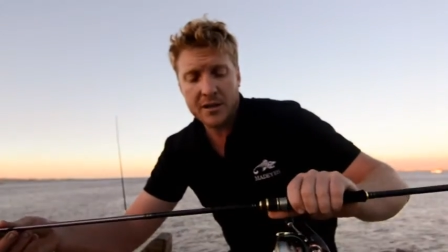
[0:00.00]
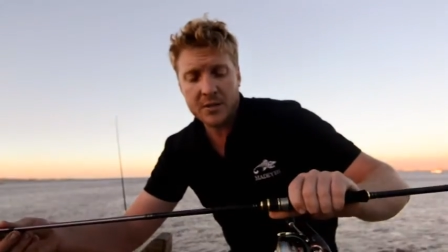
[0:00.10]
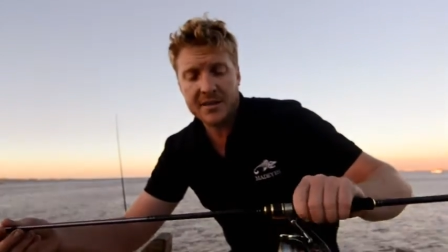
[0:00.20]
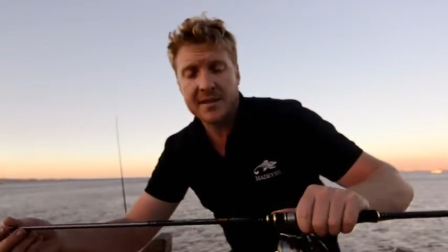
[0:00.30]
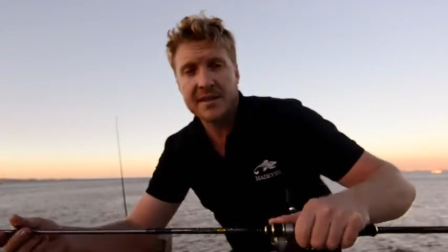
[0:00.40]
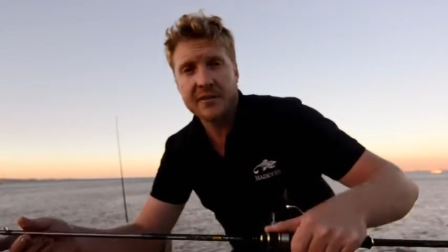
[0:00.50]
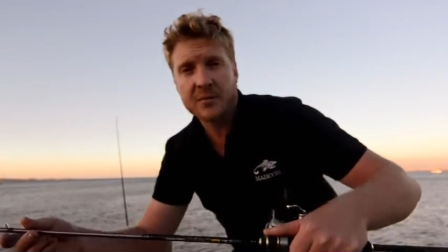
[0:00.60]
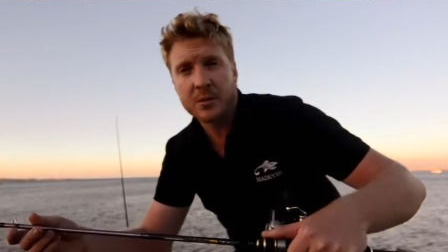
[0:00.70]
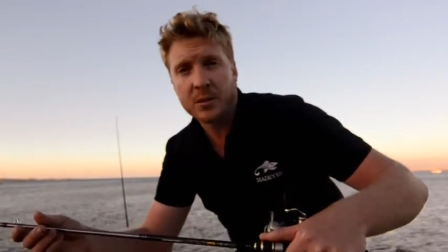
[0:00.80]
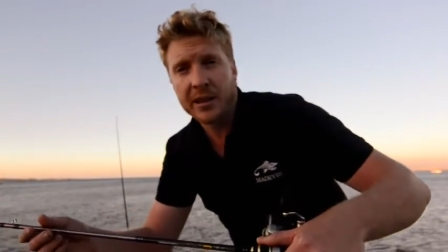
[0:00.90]
This one's a
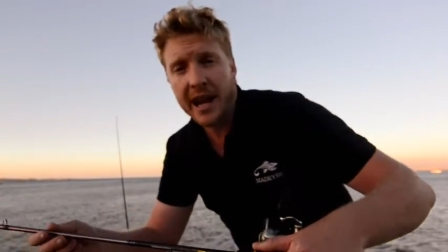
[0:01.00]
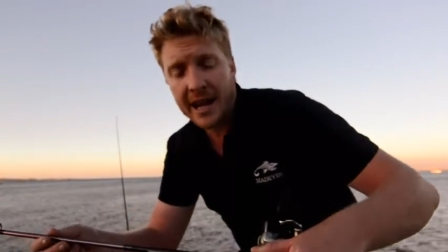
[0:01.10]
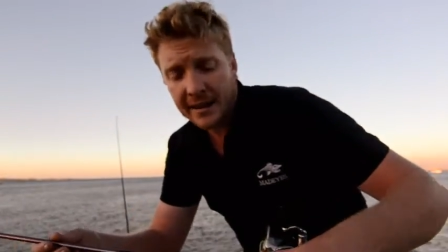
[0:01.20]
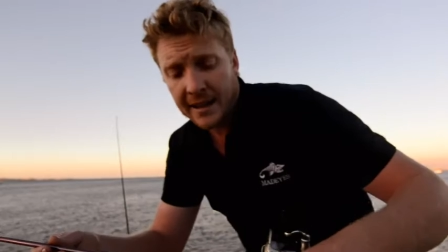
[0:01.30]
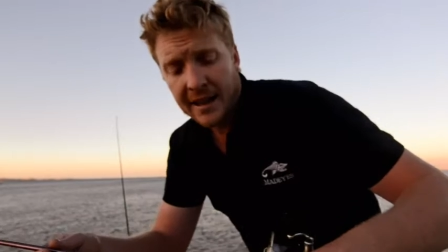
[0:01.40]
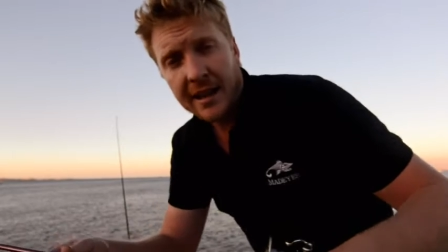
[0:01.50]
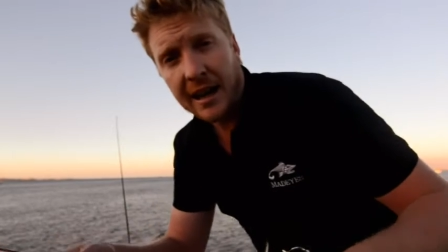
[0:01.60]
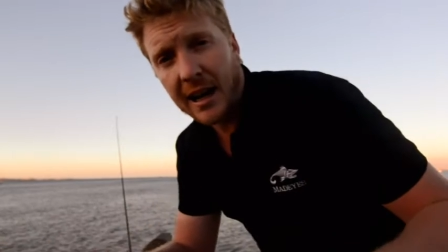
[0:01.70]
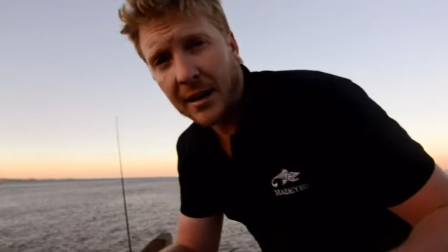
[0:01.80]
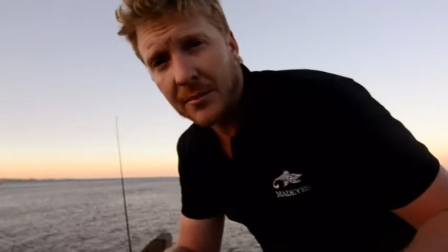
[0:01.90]

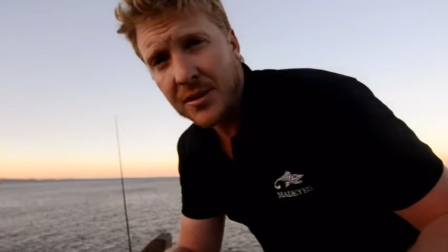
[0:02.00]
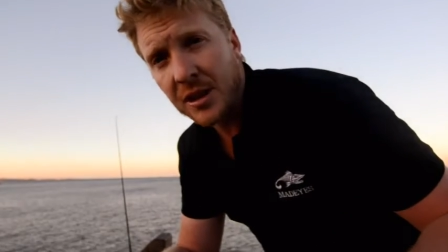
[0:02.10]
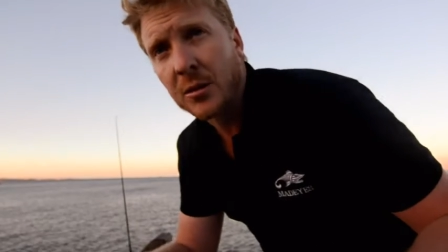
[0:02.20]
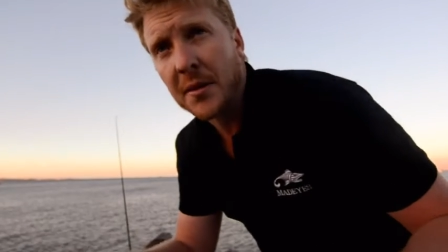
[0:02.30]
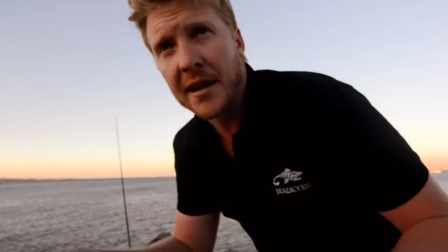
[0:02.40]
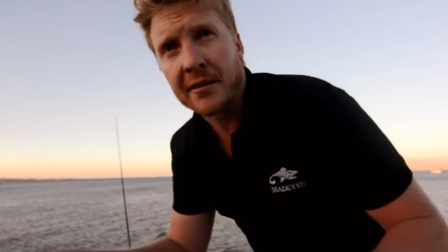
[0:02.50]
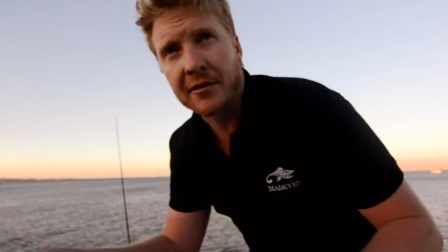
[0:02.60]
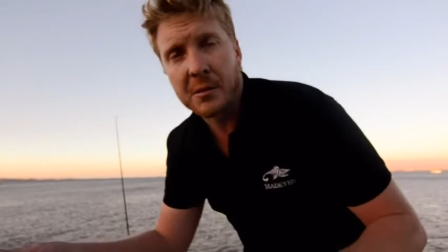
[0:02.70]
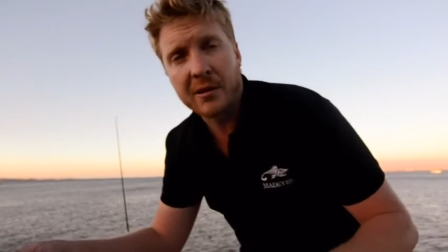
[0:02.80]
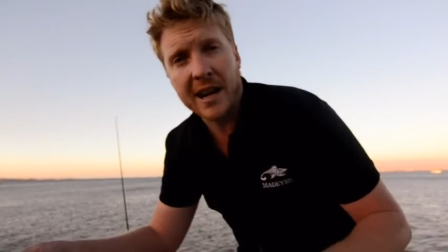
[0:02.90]
7.8, so normally they're
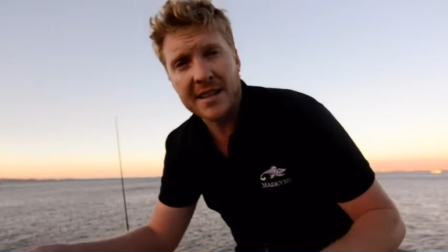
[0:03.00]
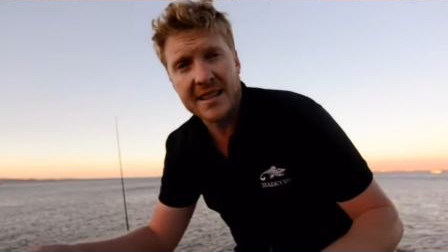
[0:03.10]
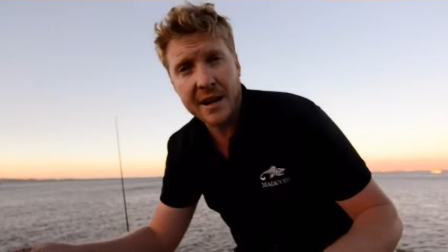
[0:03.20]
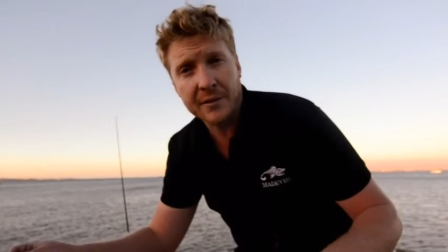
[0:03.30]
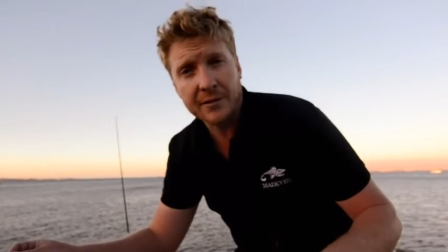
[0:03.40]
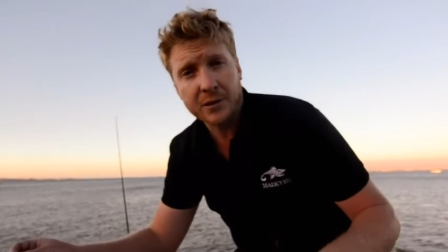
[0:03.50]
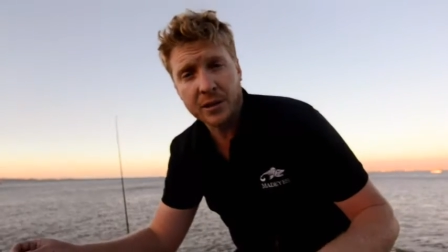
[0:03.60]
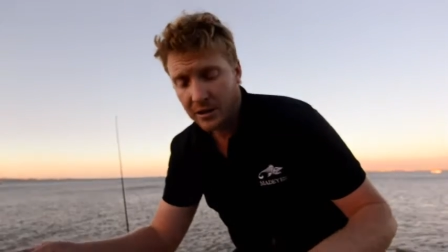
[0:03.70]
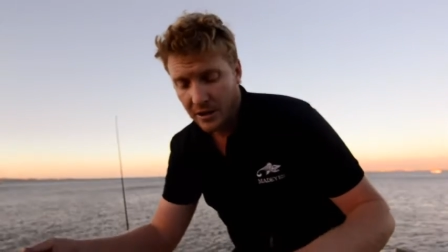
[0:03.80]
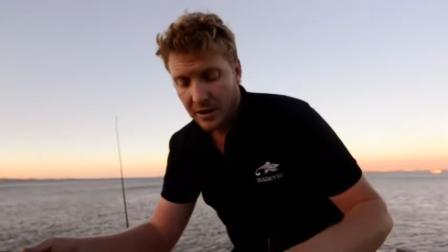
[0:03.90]
from around 7 foot